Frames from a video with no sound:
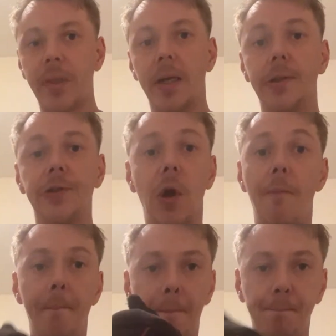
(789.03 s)
So,
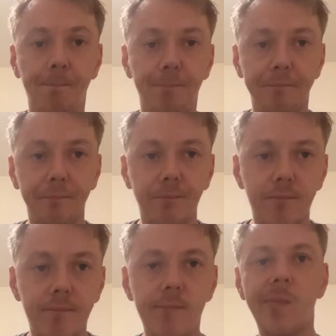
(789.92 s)

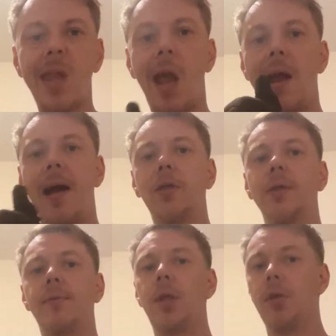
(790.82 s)
out
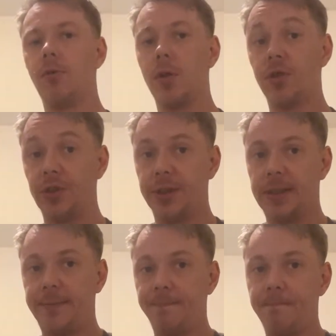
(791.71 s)
of curiosity,
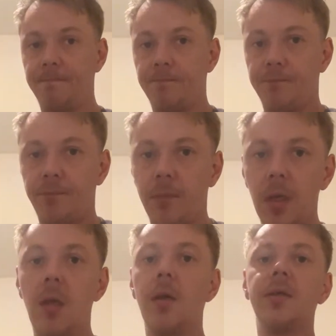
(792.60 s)

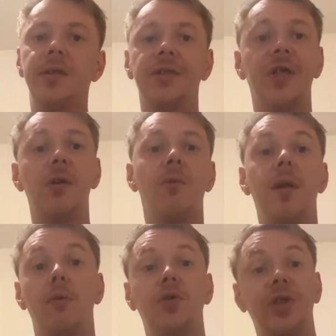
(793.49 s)
does anyone
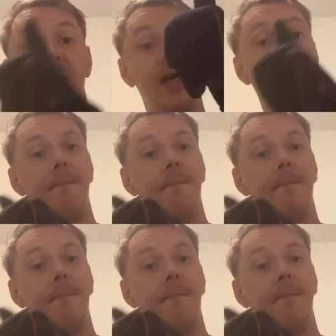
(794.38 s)
else here,